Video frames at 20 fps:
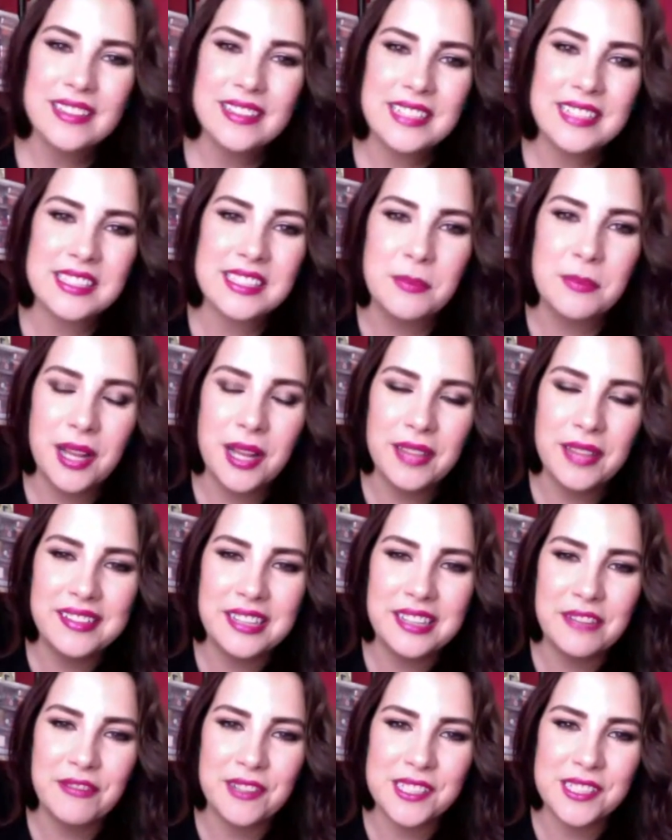Does a
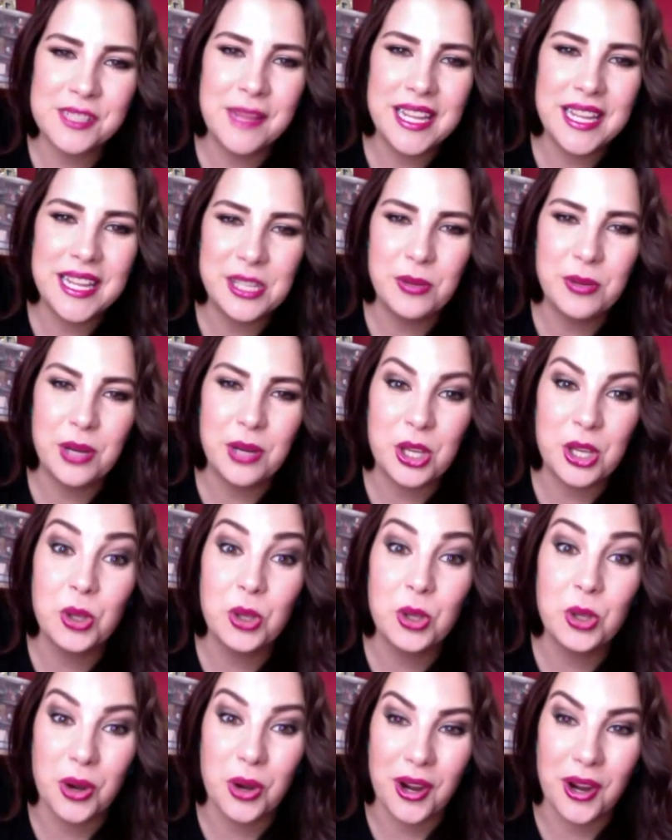month difference make you a
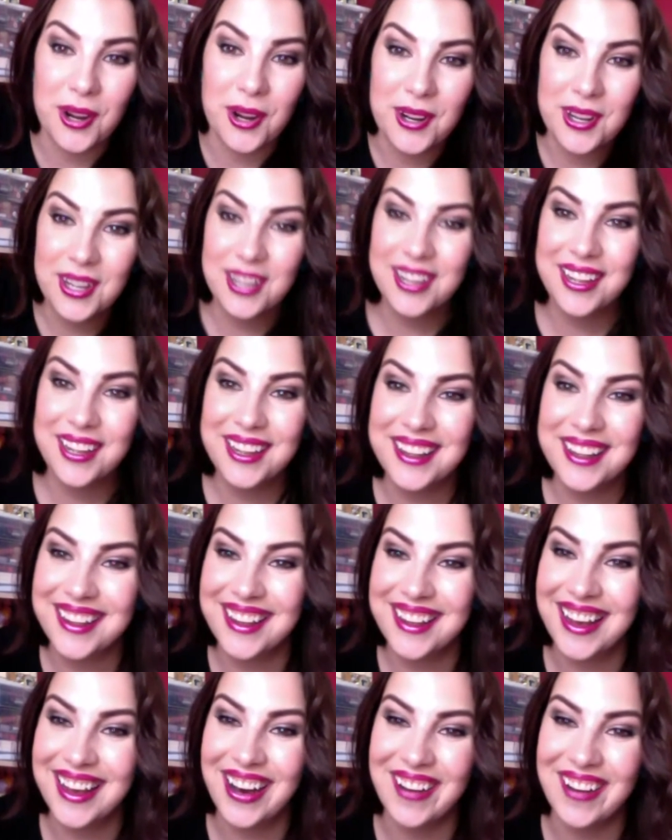cougar?
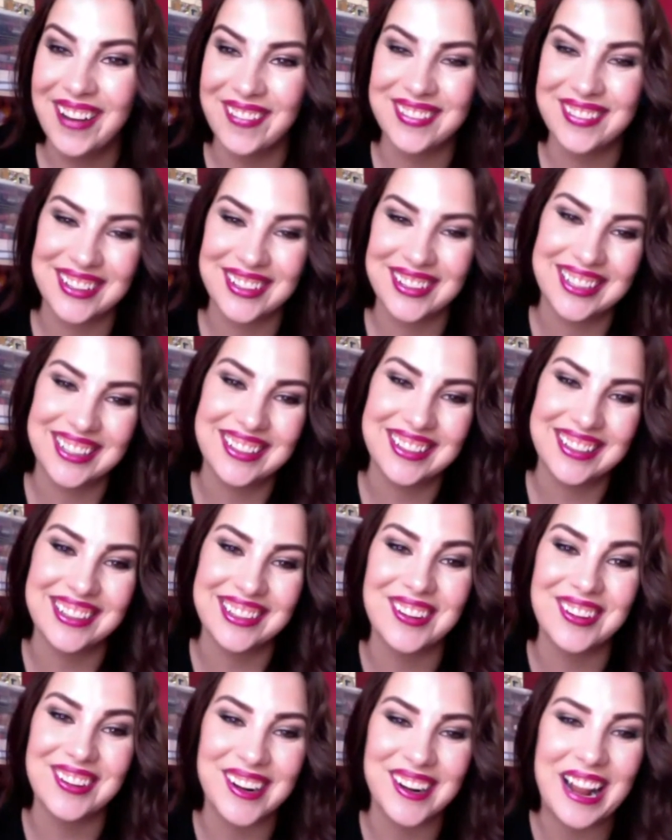Oh, good
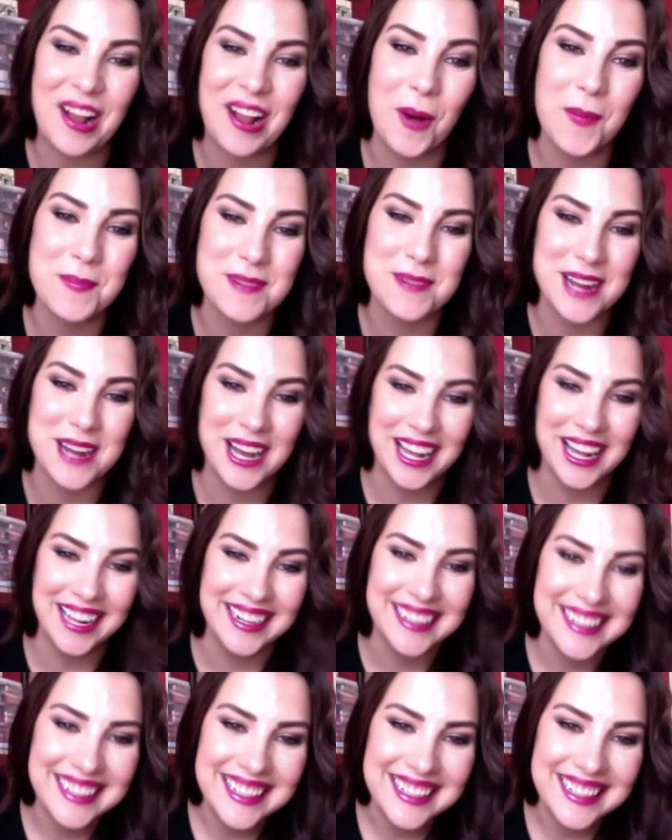Lord, I hope not.